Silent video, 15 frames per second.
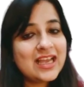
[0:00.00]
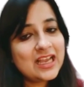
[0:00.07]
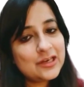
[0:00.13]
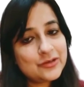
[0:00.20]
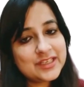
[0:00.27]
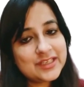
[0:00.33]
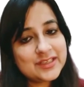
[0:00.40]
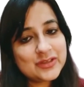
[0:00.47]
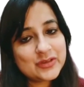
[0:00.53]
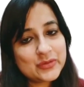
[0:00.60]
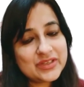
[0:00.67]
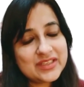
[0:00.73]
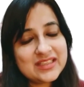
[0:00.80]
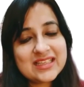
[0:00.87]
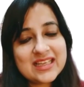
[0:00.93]
Hello dear
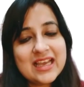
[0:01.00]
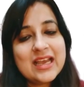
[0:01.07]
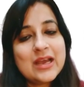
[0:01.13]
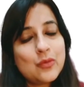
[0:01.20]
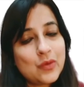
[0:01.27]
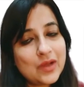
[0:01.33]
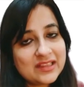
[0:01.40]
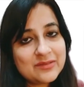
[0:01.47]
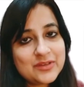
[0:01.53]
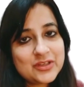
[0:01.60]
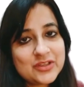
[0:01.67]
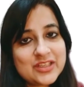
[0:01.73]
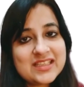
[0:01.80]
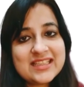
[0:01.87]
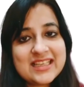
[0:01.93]
students, welcome
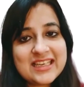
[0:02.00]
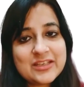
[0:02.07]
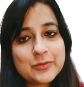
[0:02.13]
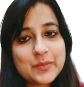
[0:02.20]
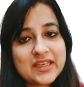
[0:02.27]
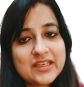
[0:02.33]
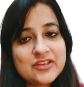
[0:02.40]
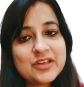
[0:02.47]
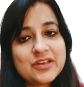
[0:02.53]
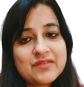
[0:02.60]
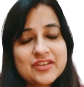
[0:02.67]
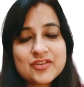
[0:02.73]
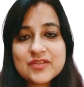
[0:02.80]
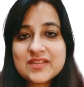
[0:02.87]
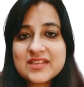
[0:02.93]
to this neetpg
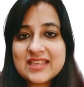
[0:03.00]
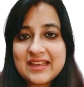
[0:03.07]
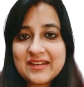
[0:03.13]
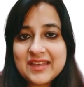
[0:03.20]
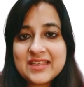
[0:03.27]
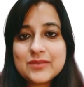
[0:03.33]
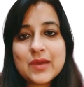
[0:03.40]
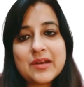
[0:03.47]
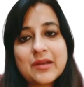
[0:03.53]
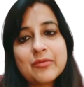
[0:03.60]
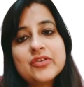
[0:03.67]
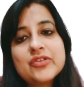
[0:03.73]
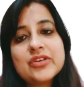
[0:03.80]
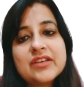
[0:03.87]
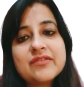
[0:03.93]
revision series where I'm
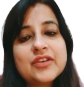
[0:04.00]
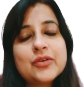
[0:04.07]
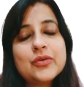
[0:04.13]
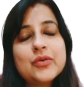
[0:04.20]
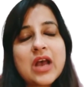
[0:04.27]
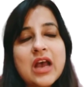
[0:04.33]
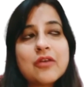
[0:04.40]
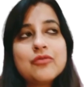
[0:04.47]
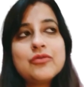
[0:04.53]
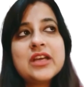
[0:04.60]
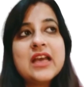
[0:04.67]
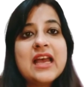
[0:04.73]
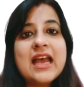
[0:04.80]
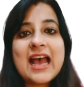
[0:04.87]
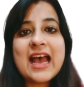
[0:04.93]
going to give you out
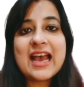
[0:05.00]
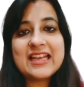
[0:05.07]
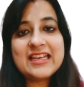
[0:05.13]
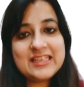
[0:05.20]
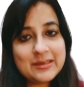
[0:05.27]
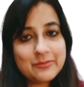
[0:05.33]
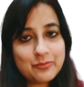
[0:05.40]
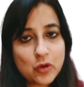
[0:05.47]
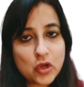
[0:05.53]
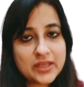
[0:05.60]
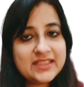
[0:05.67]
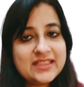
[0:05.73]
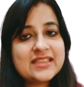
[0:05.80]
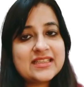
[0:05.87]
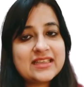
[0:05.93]
high yielding
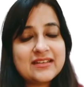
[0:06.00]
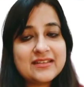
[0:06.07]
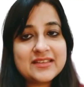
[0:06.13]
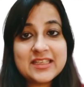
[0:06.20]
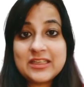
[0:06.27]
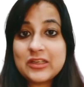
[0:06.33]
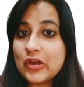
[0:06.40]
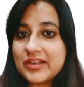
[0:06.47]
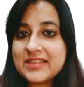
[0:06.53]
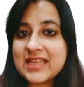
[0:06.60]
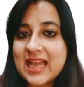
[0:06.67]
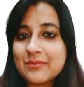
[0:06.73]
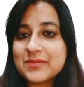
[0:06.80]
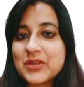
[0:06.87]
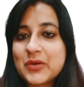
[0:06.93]
points till your
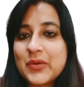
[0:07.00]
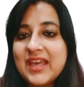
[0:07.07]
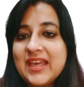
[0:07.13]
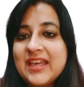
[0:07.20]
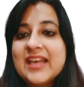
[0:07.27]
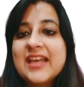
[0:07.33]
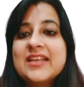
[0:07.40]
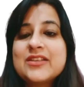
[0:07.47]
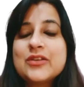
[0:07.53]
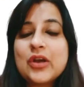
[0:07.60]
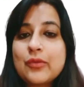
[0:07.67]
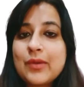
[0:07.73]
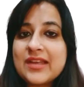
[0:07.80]
exams. Okay, so a